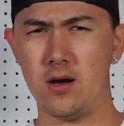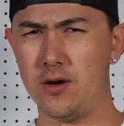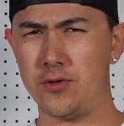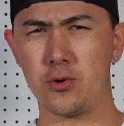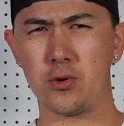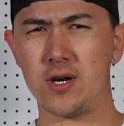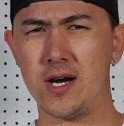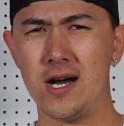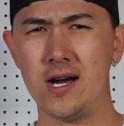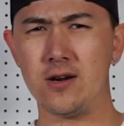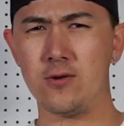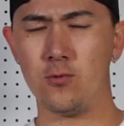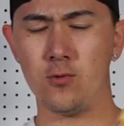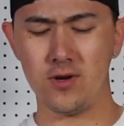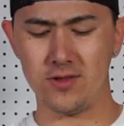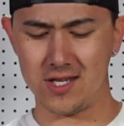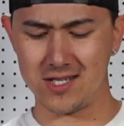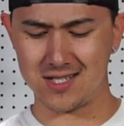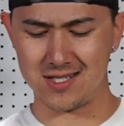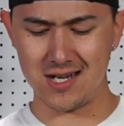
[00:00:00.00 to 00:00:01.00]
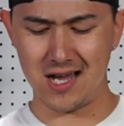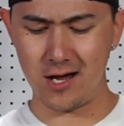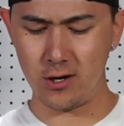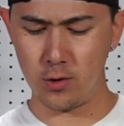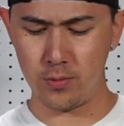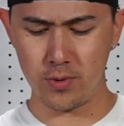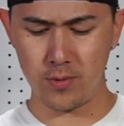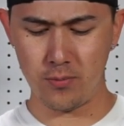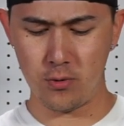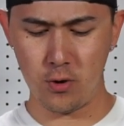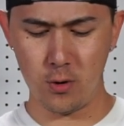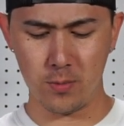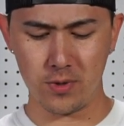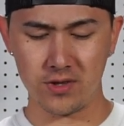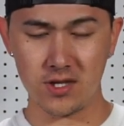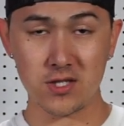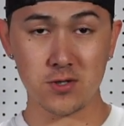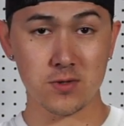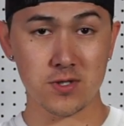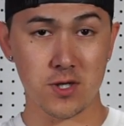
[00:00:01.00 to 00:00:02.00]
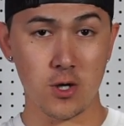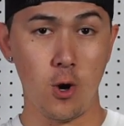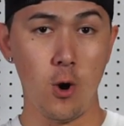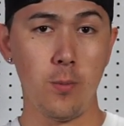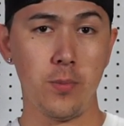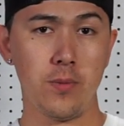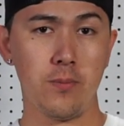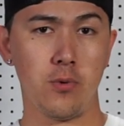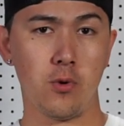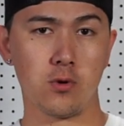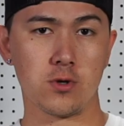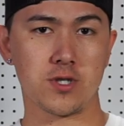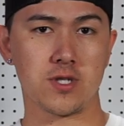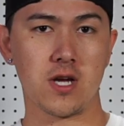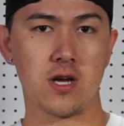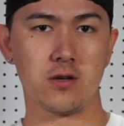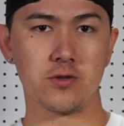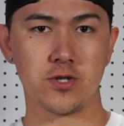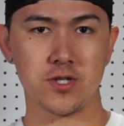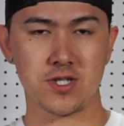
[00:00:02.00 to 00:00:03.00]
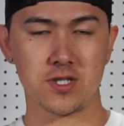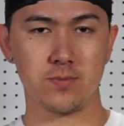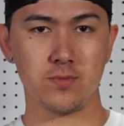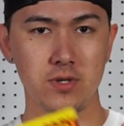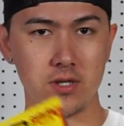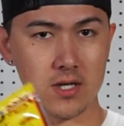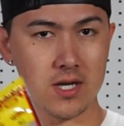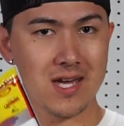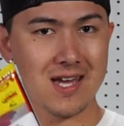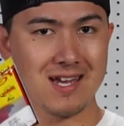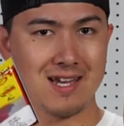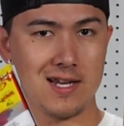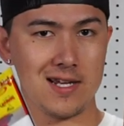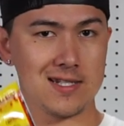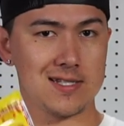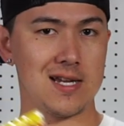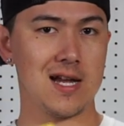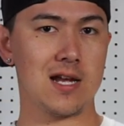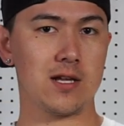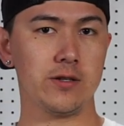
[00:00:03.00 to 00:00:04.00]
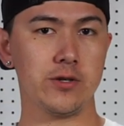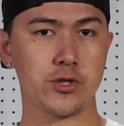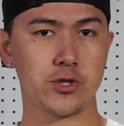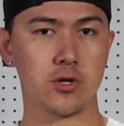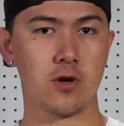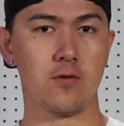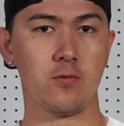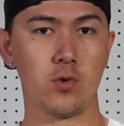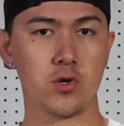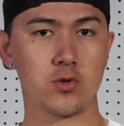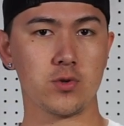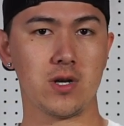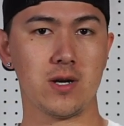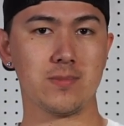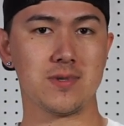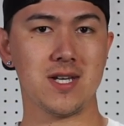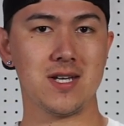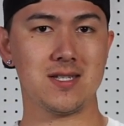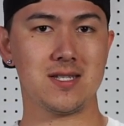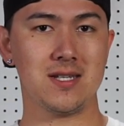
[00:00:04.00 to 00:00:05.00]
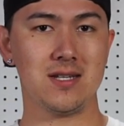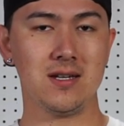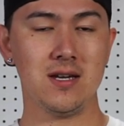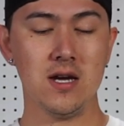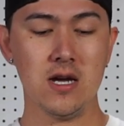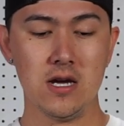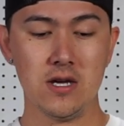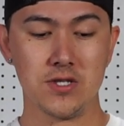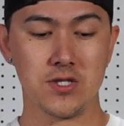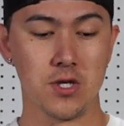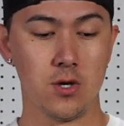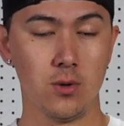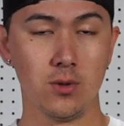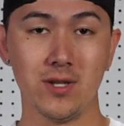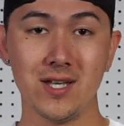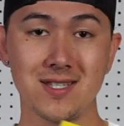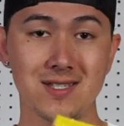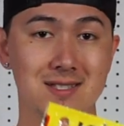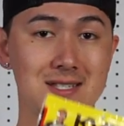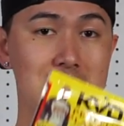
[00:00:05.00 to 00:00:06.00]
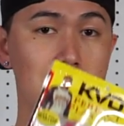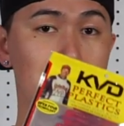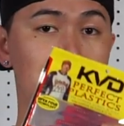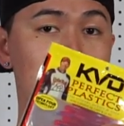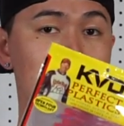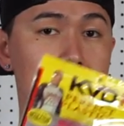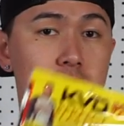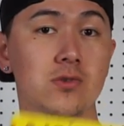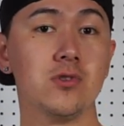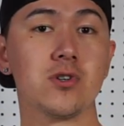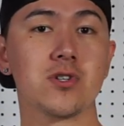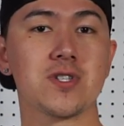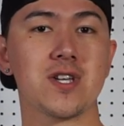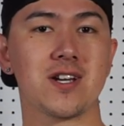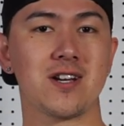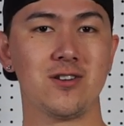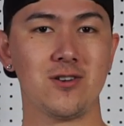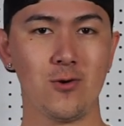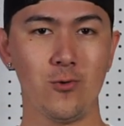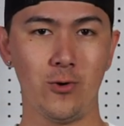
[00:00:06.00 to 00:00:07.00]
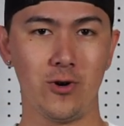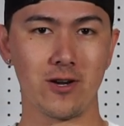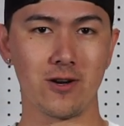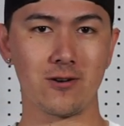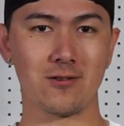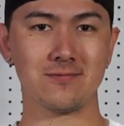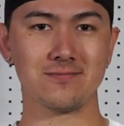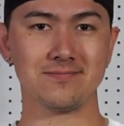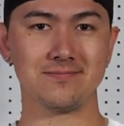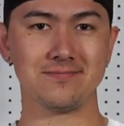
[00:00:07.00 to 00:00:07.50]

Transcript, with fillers: other kind of one that's not open pore, but this one's the open pore style, just to be exactly sure of which one I'm testing. So let's see what this one looks like underwater.